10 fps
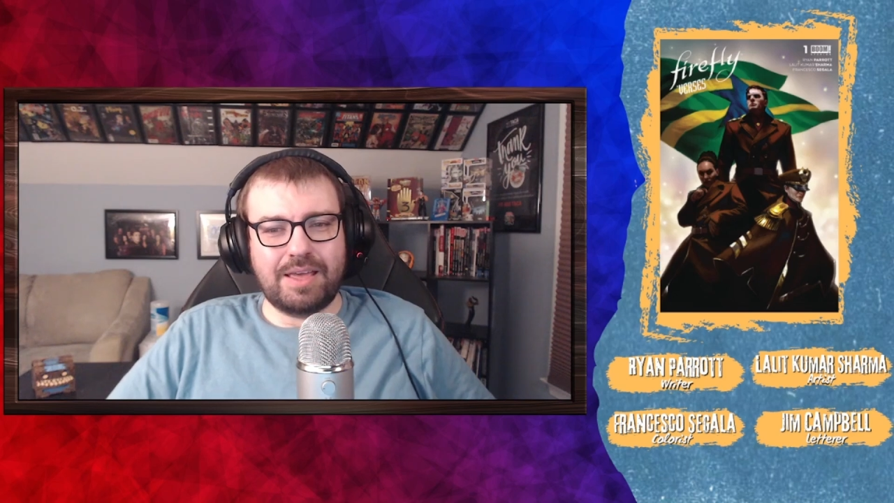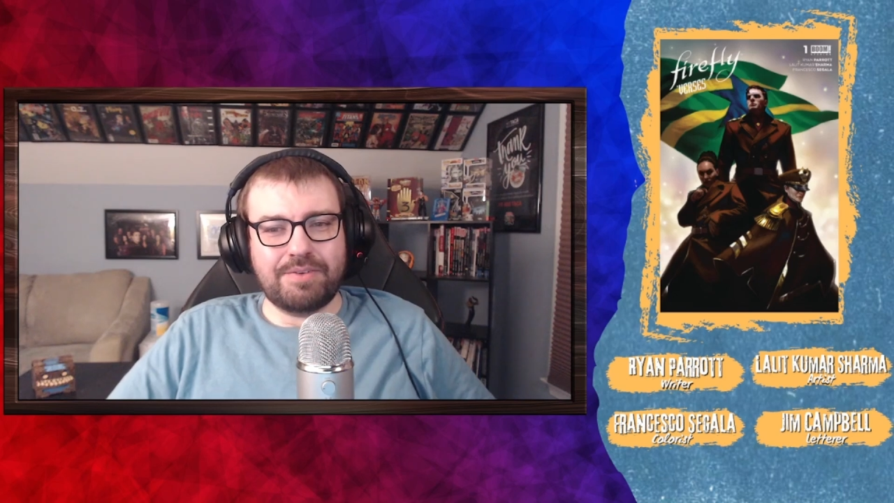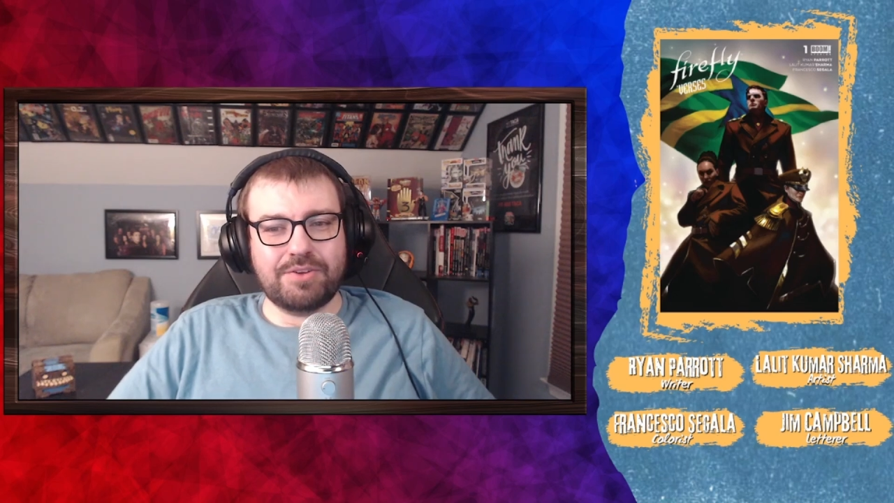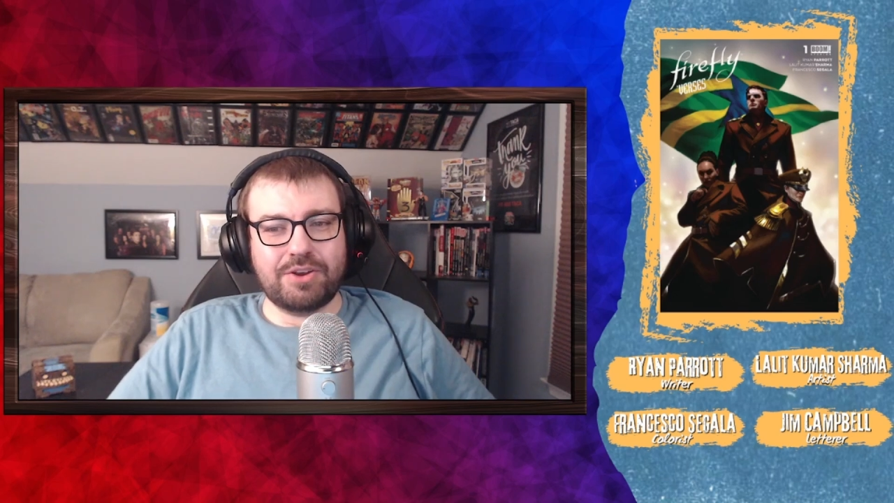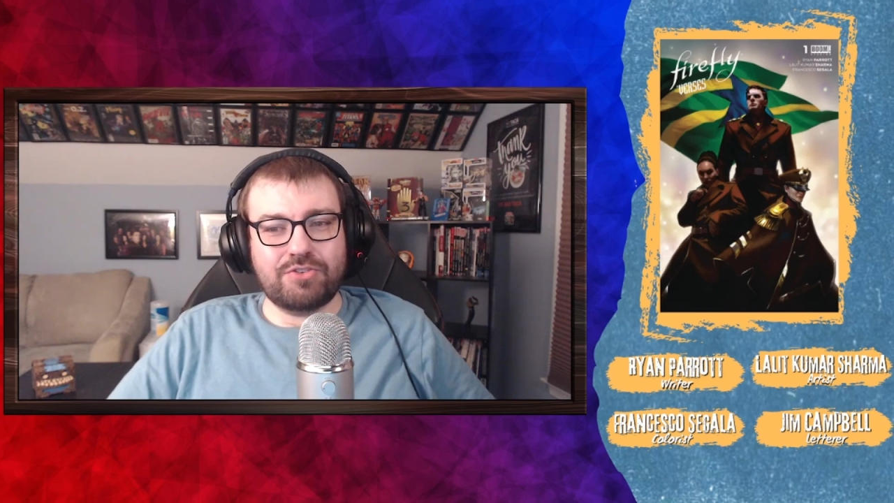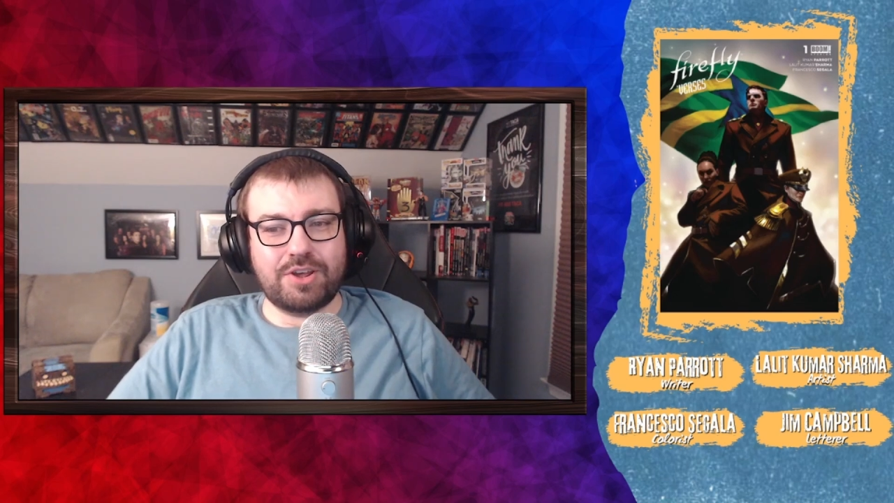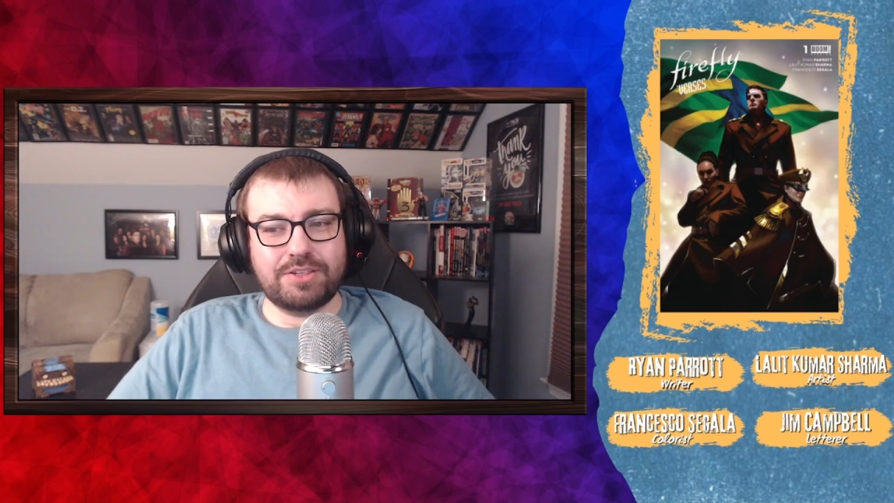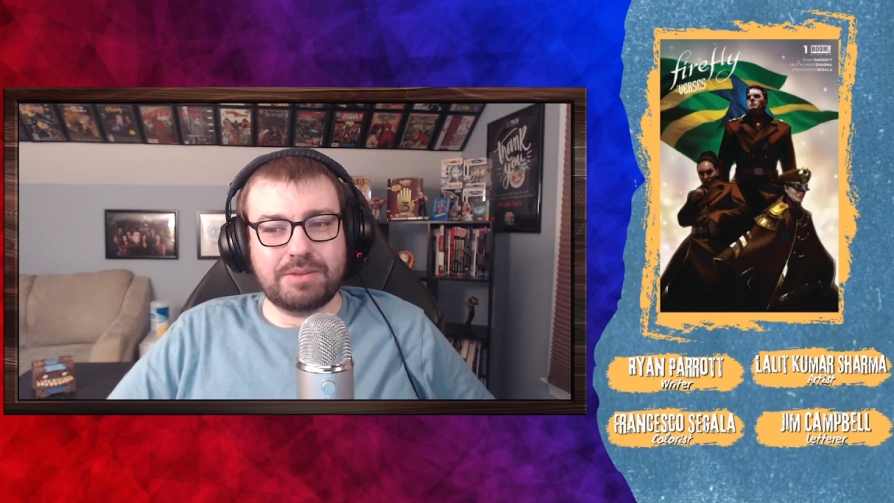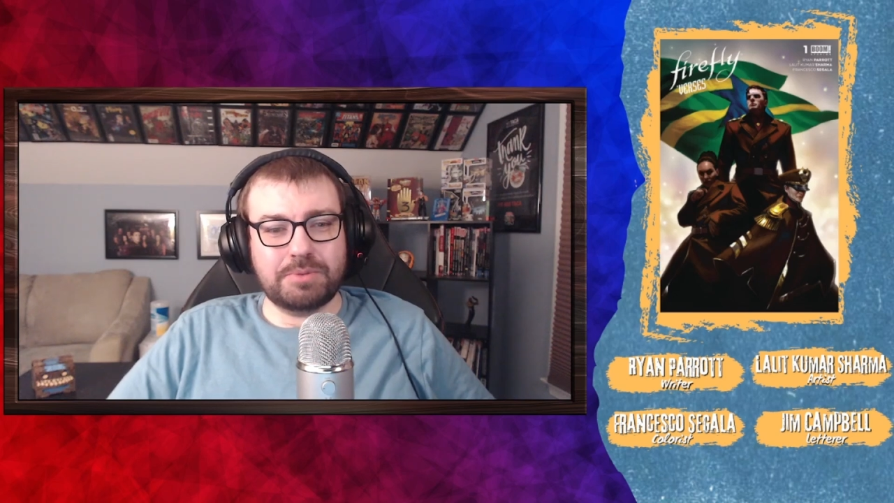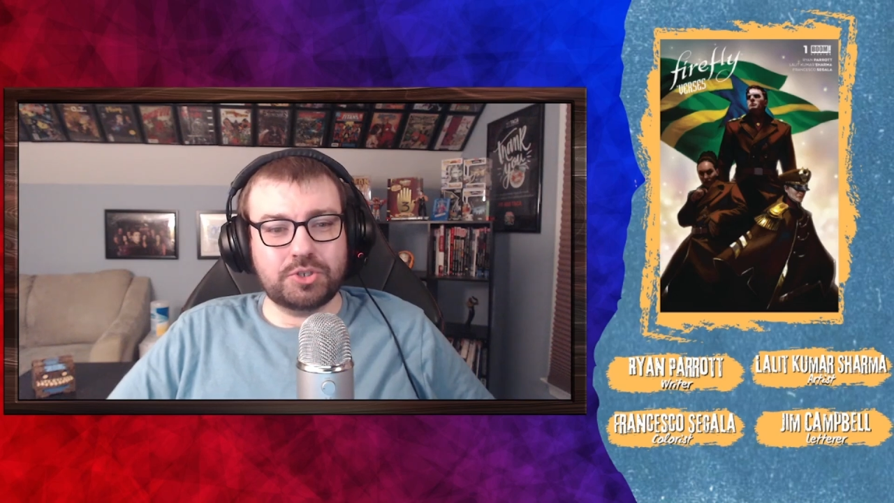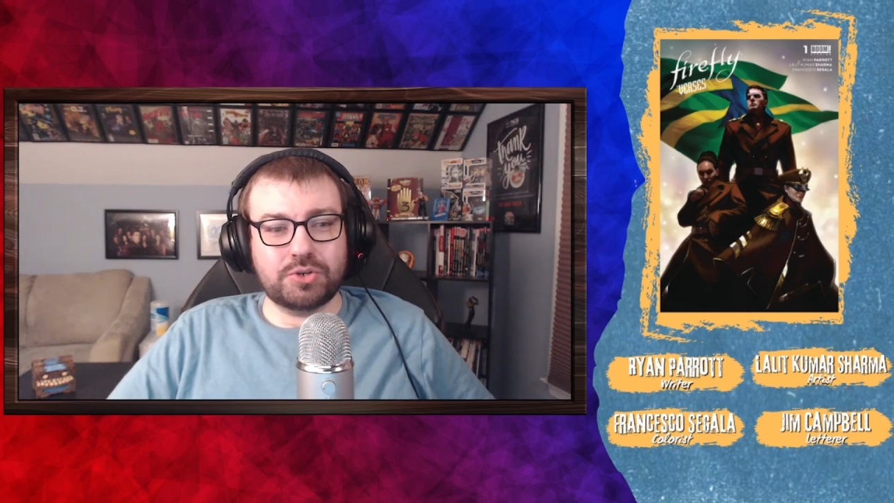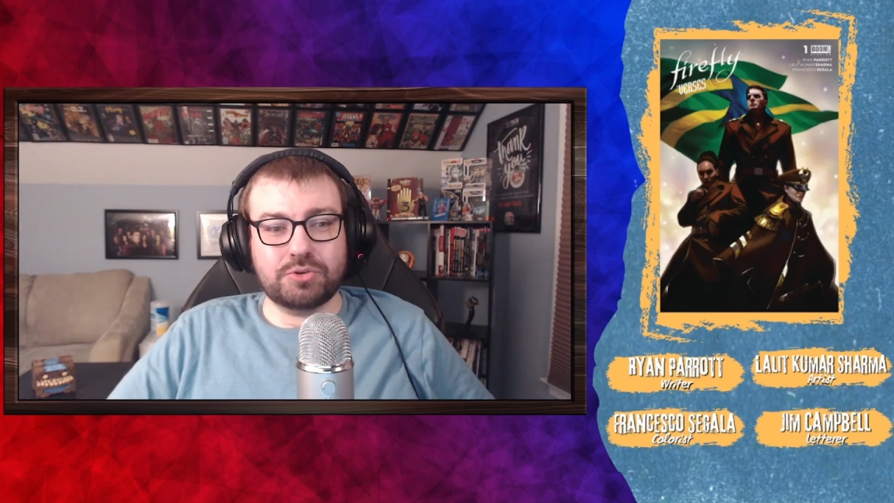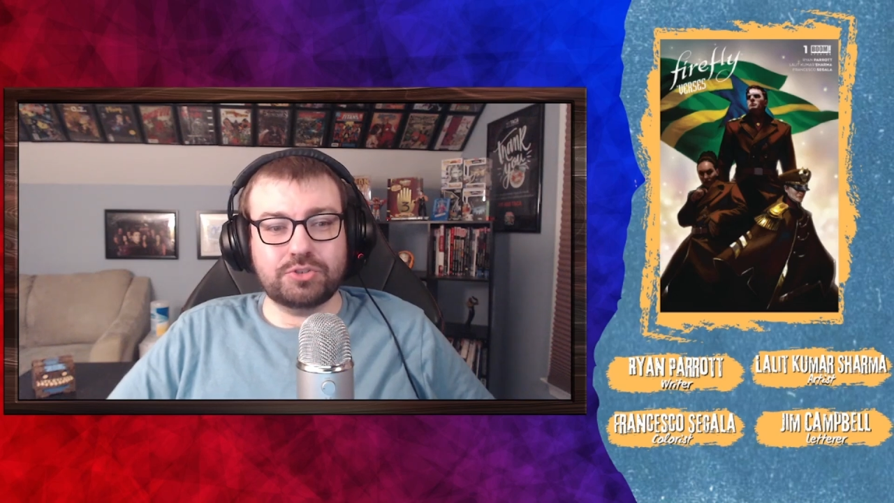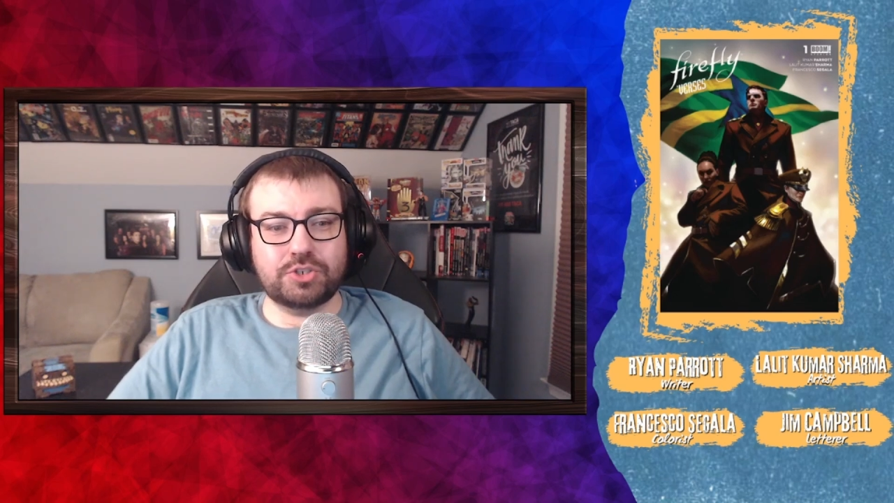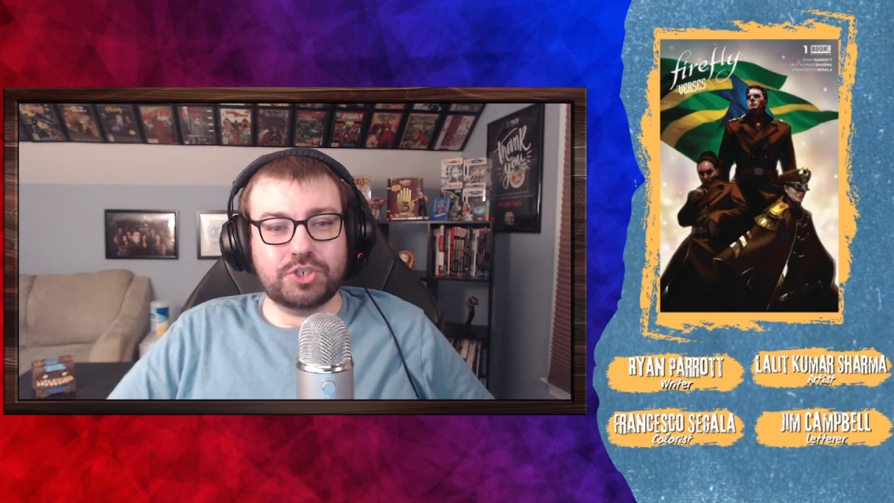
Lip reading: If you're interested, be sure also